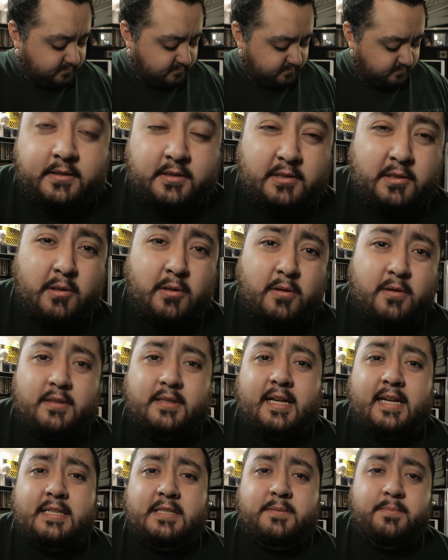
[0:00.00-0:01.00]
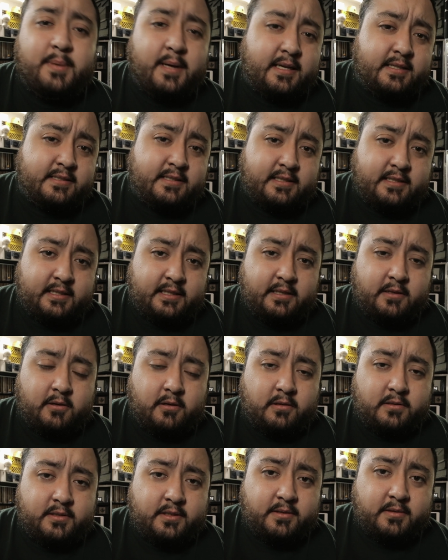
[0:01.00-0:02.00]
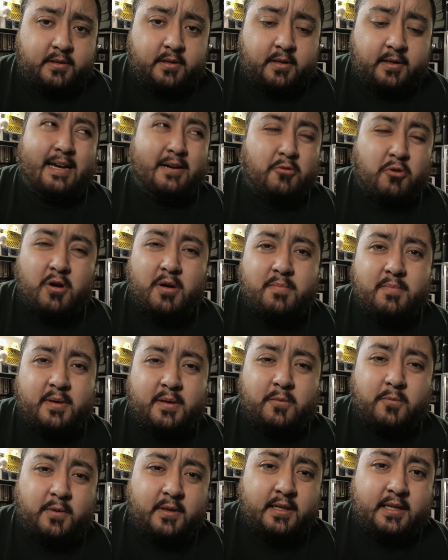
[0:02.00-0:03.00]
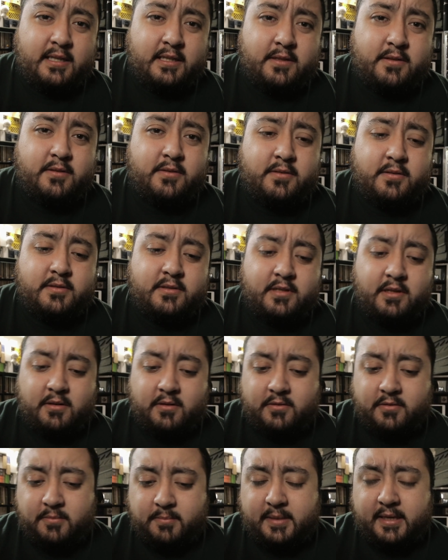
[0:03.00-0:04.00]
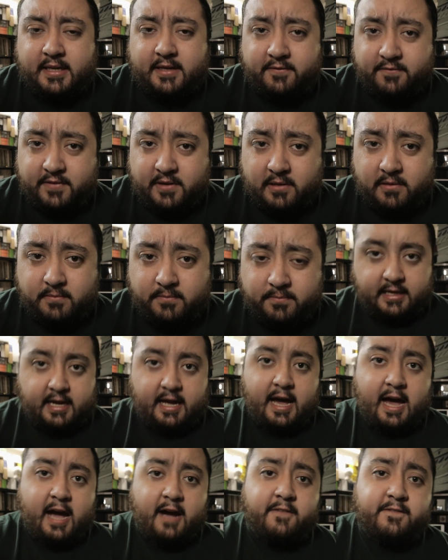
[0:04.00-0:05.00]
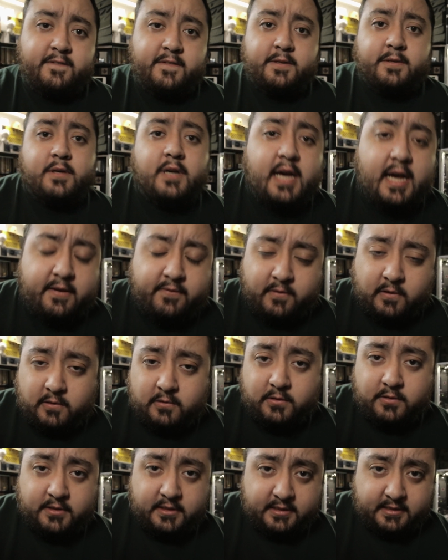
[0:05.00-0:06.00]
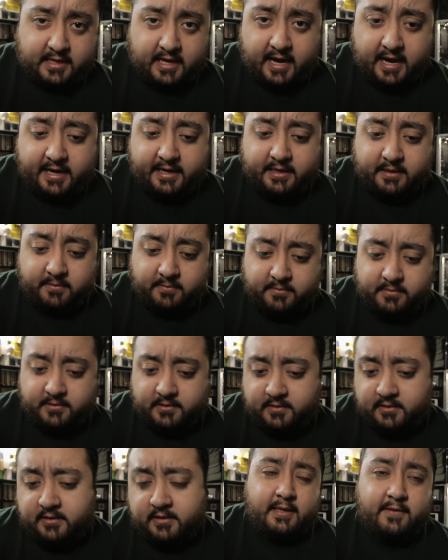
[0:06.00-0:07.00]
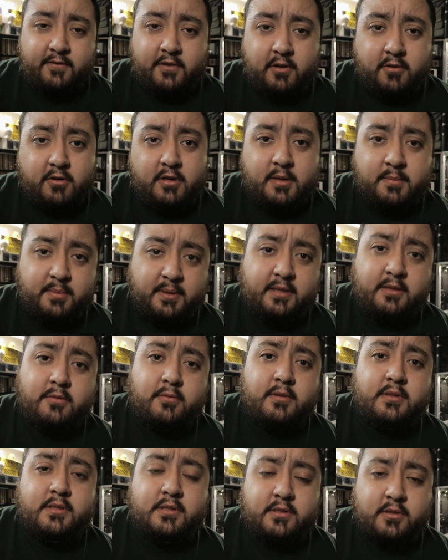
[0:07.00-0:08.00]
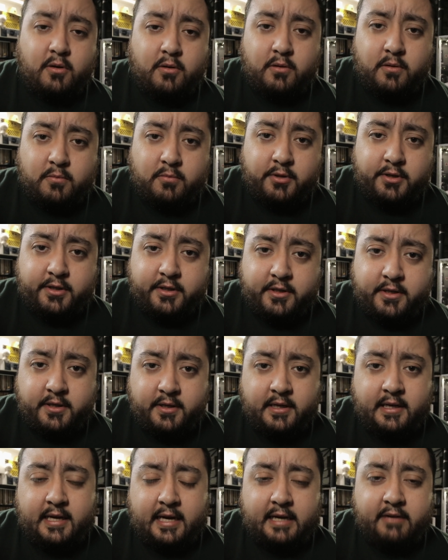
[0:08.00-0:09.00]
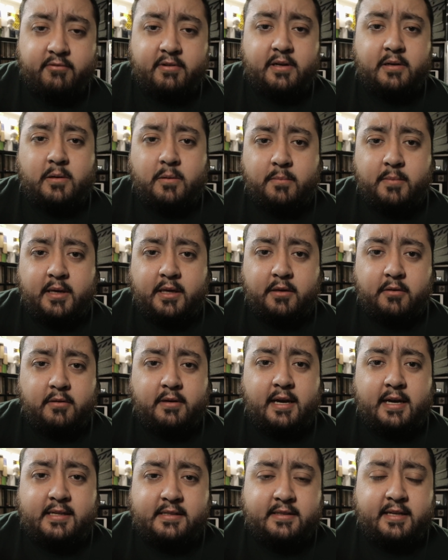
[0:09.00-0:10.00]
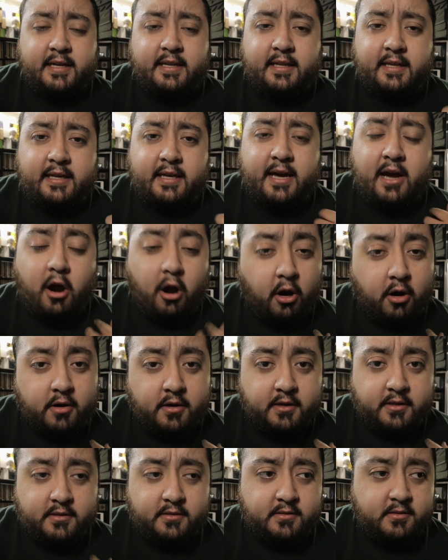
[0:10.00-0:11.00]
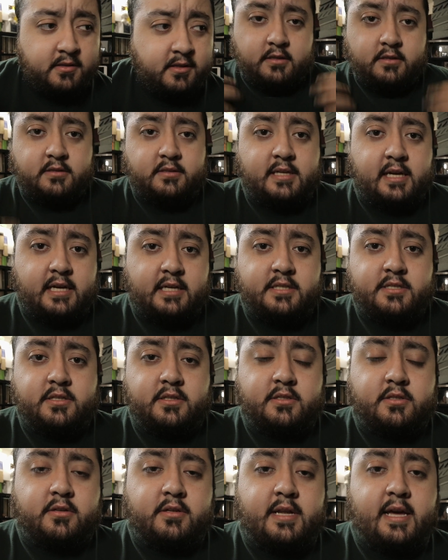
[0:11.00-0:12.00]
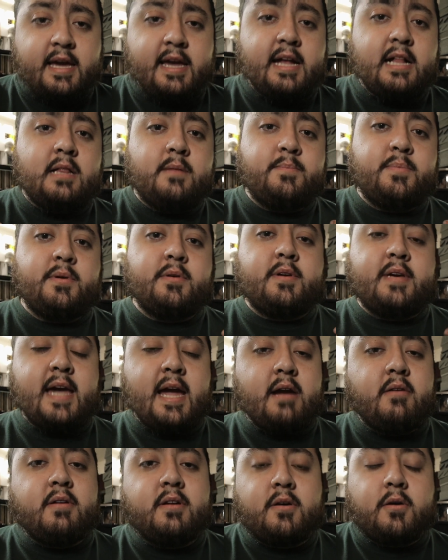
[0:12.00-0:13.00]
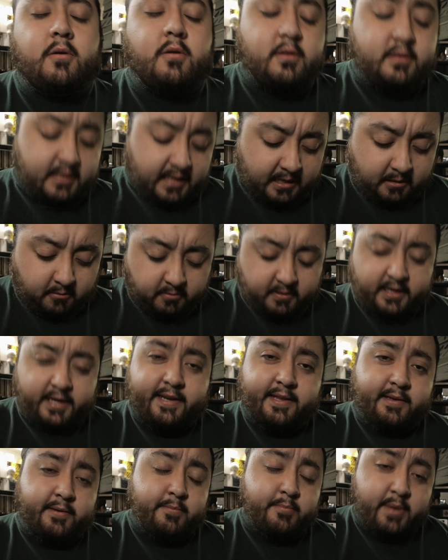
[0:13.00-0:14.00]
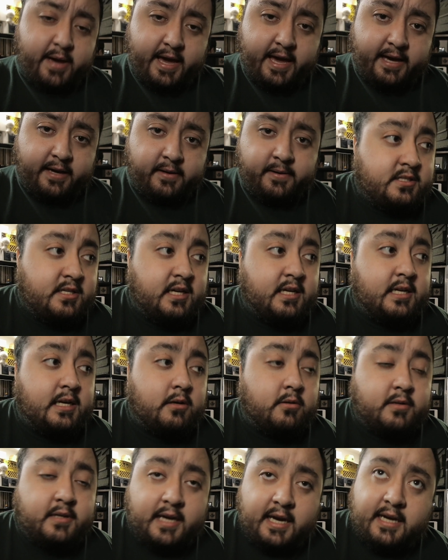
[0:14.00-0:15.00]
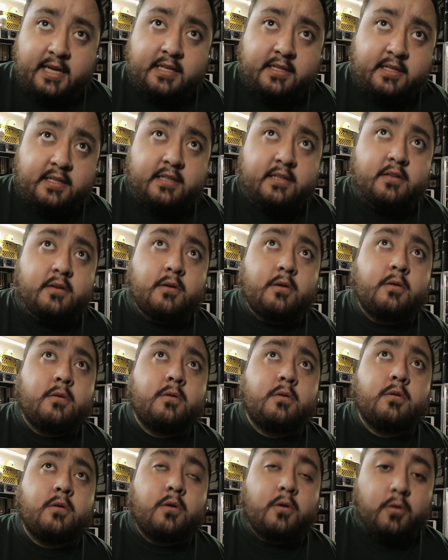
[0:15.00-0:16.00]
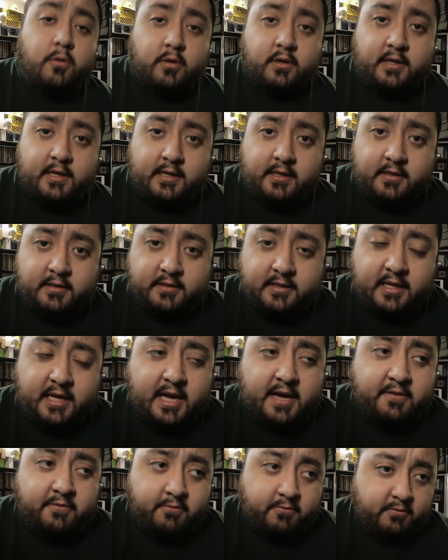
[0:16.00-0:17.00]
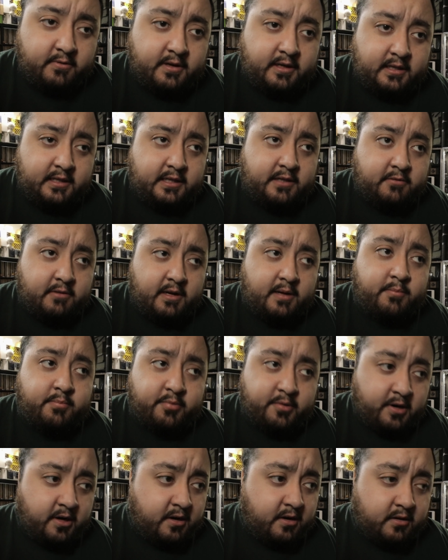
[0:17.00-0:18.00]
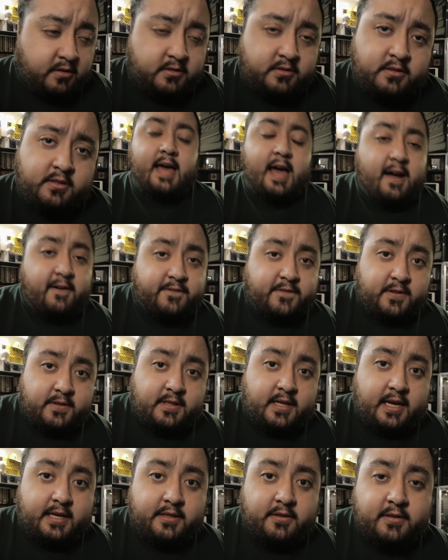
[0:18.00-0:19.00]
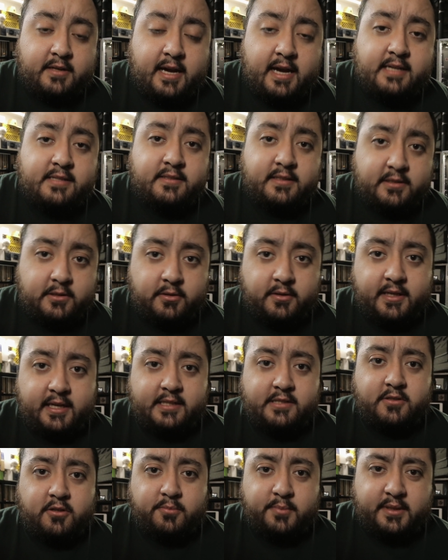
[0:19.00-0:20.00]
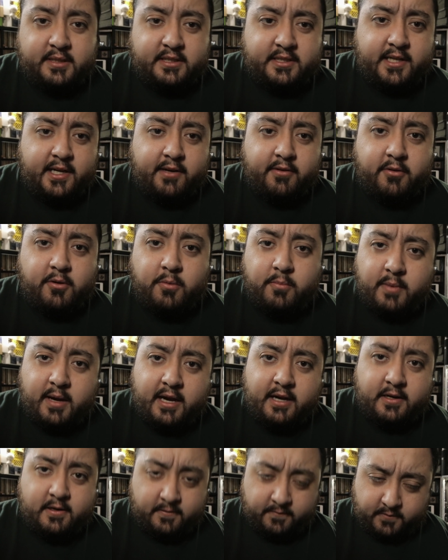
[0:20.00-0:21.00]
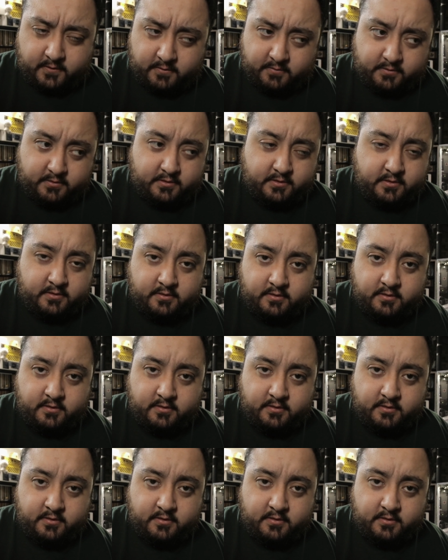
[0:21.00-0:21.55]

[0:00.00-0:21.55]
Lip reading: So that's basically all the equipment we need to start to make a film. After you have all of these items, if you're gonna be doing solo work, I recommend you guys getting a harness because that's just gonna help you carry all that weight in your bag. Check out K-Tech or Orca, they have really great products. After that, you guys need to get some interior microphones.